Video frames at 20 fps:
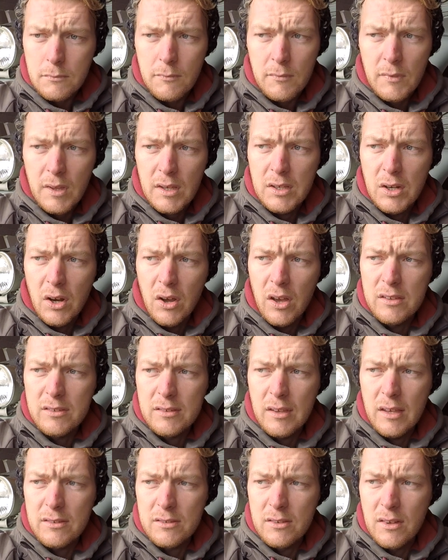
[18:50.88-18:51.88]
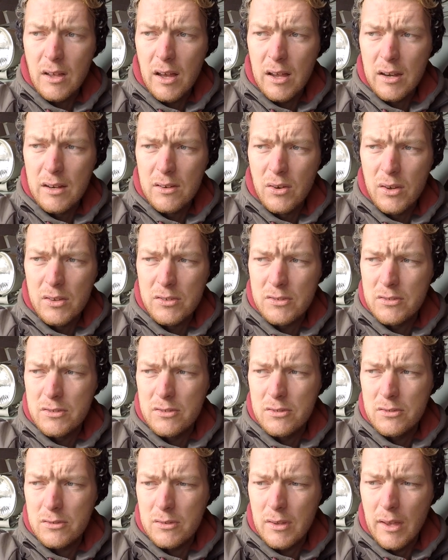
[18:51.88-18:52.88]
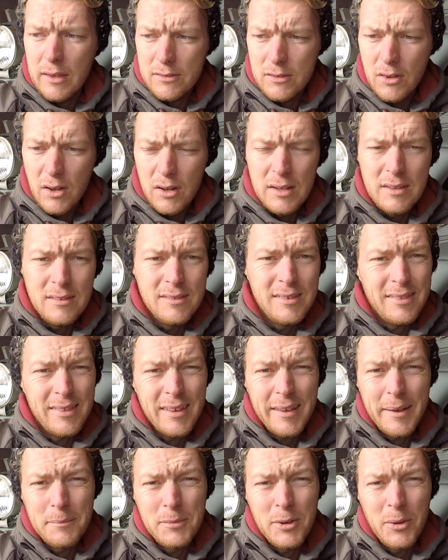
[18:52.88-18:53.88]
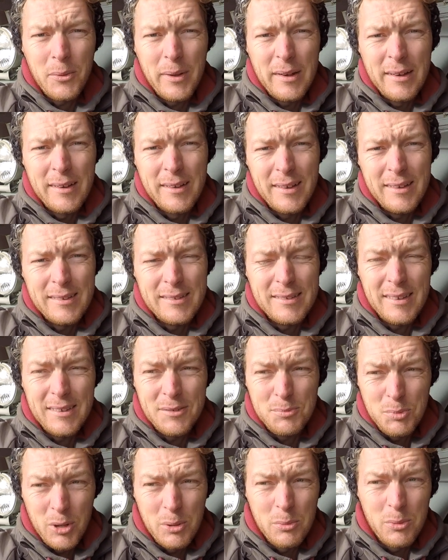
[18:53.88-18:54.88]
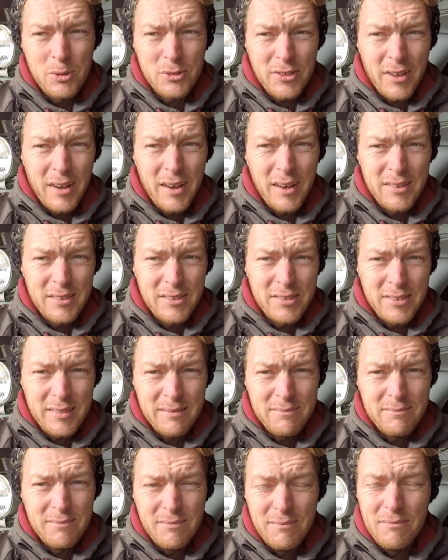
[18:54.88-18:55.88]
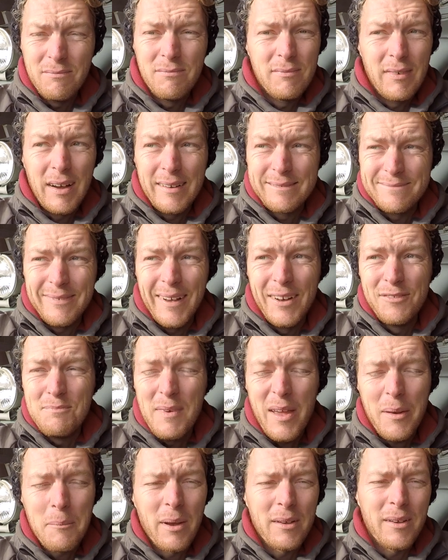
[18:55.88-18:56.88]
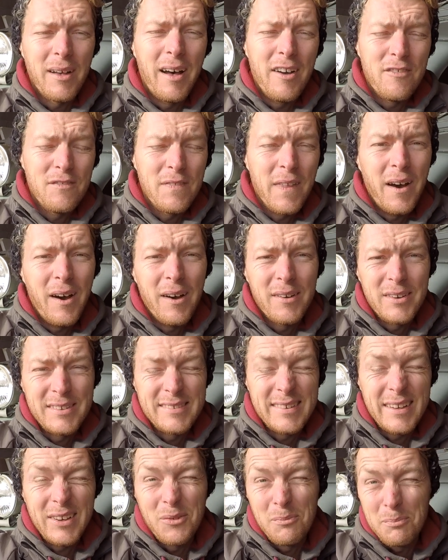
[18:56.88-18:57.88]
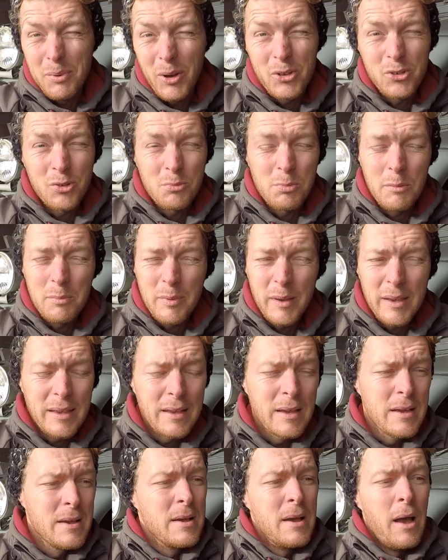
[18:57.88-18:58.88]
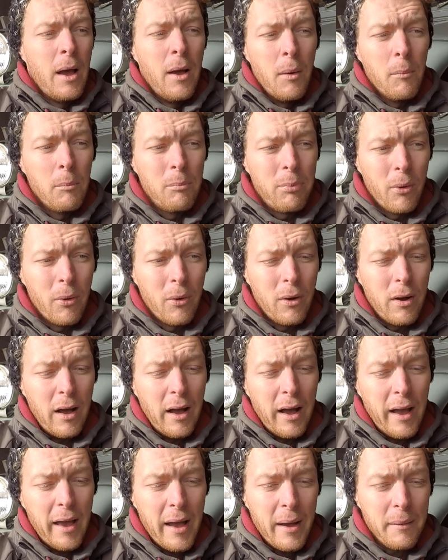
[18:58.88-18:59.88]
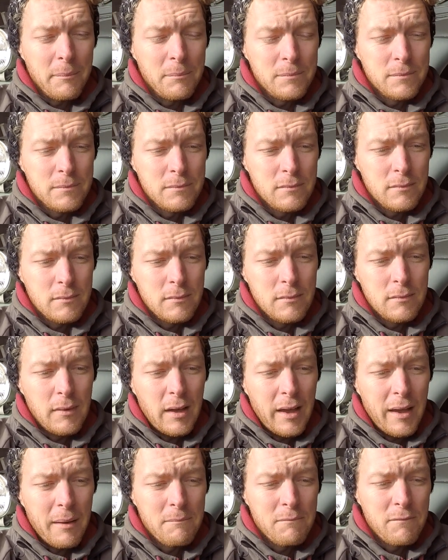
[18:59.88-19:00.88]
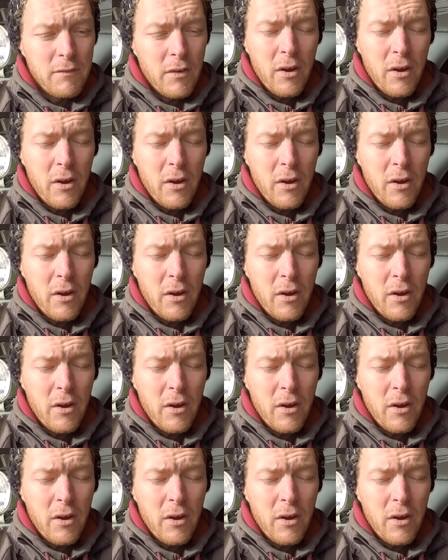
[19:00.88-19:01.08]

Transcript: It's not, I know it's not an easy thing I'm doing. It's pretty much the hardest. I've made my life the hardest it could possibly be, but I am very